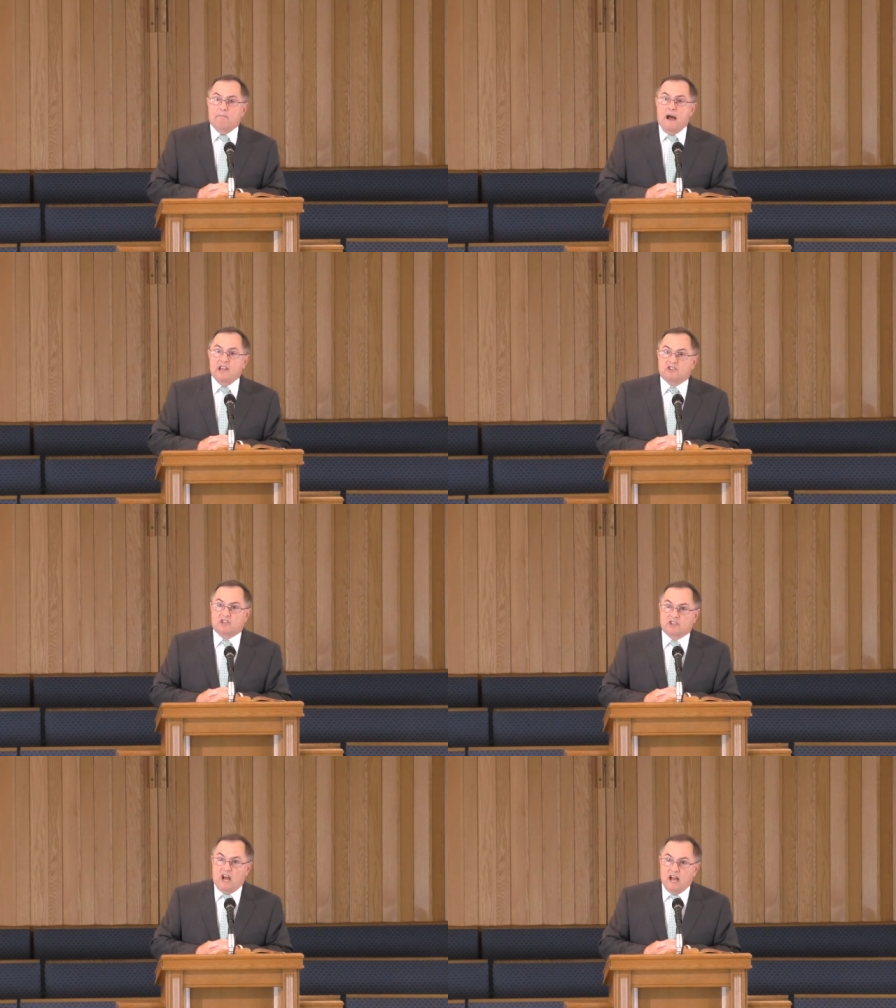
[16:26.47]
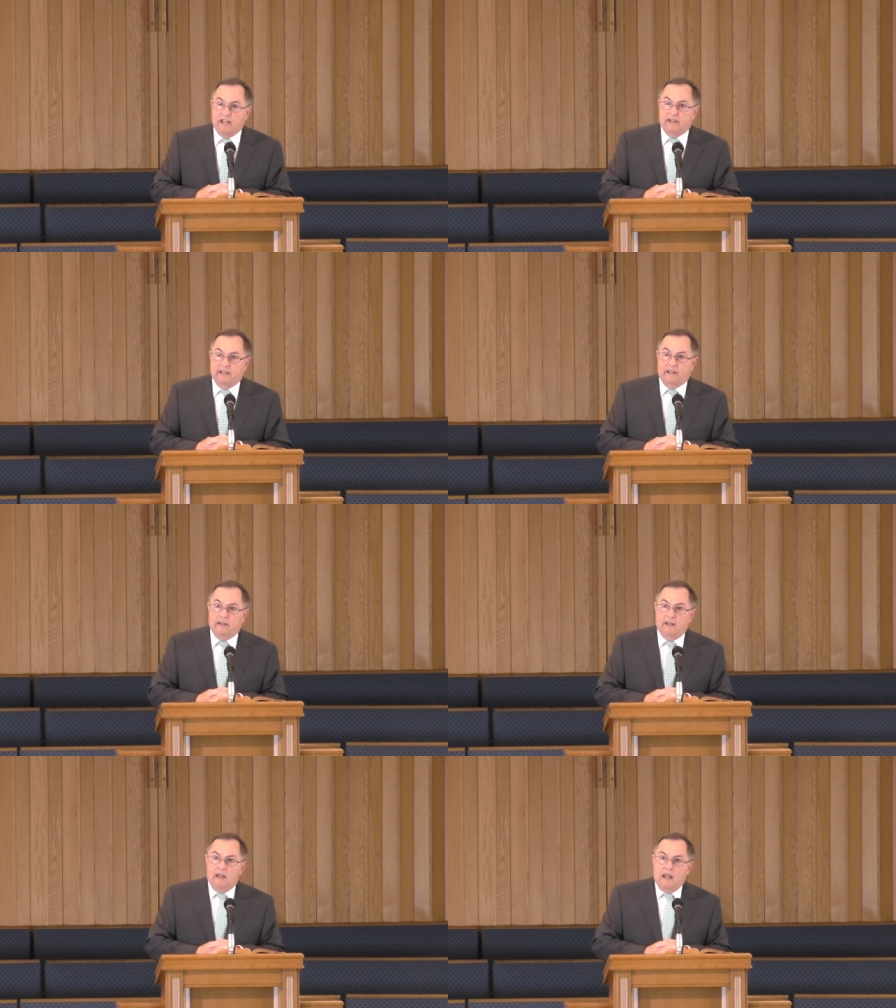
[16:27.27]
my society
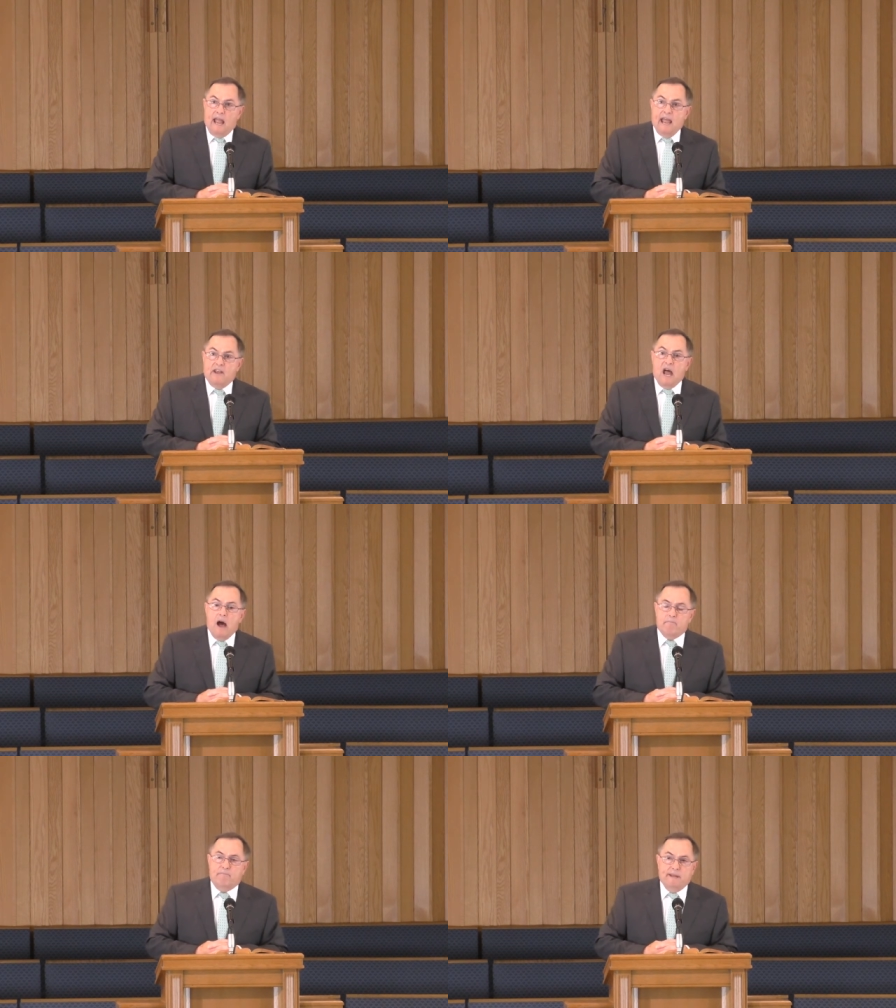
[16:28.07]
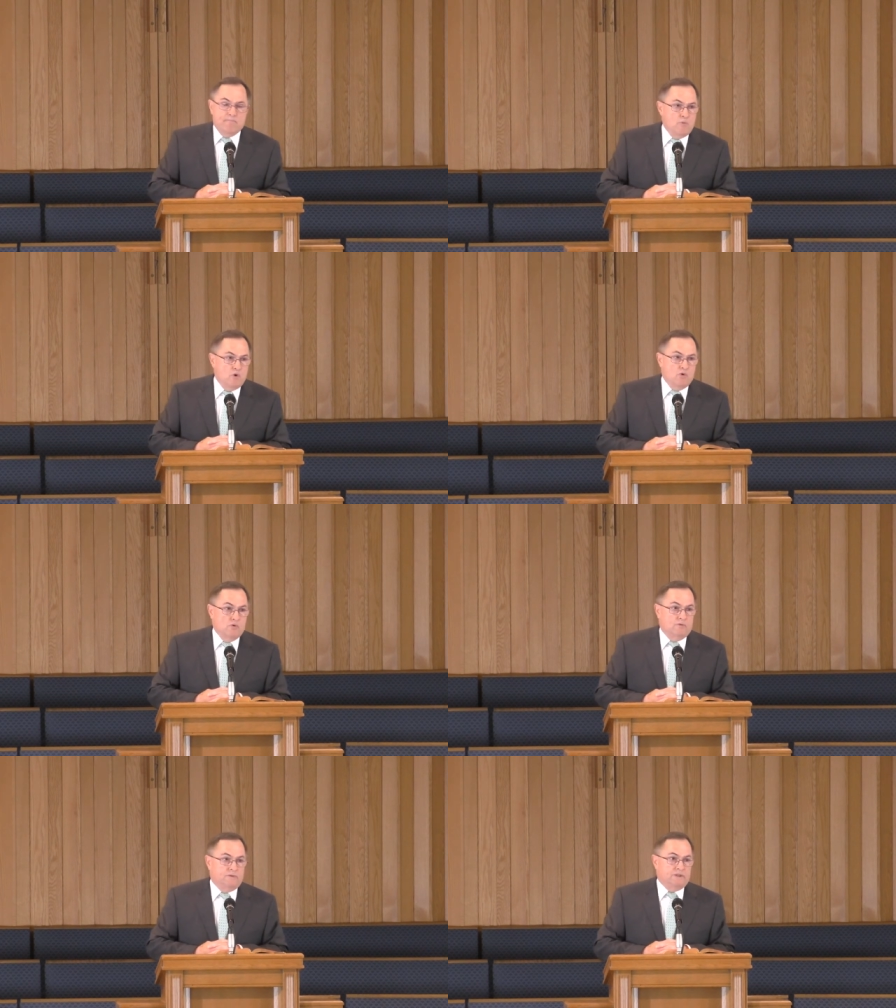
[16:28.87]
and not be
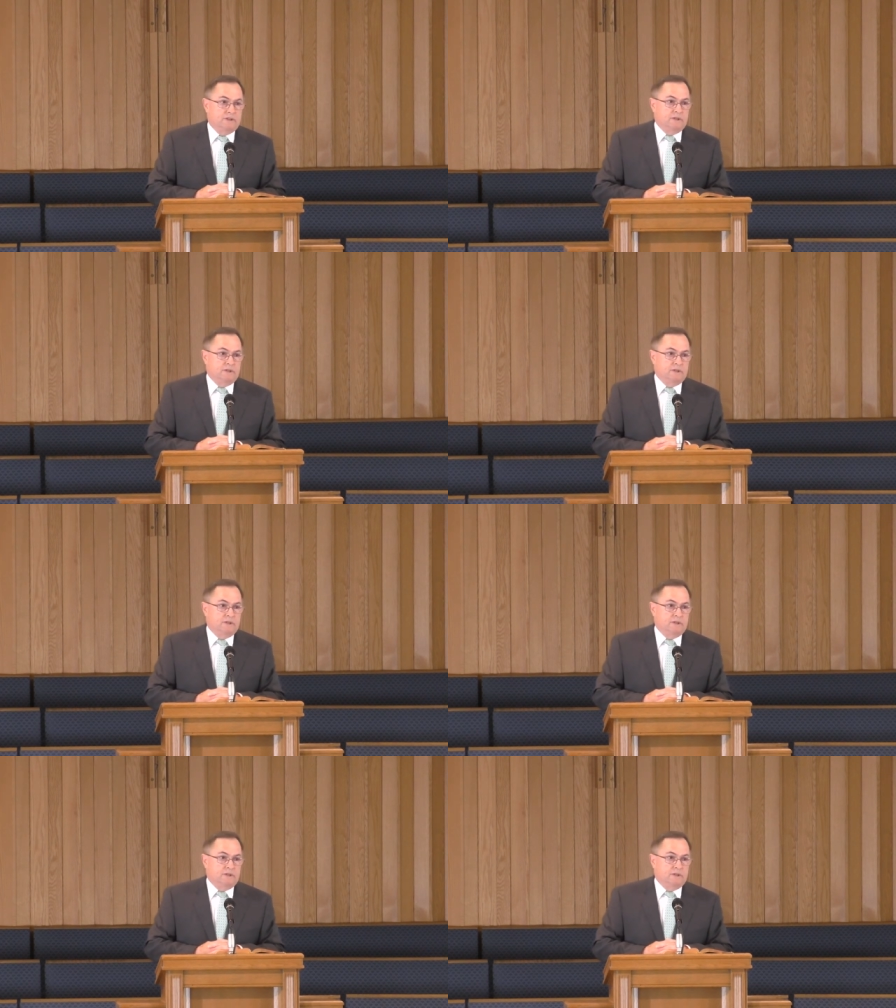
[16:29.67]
moved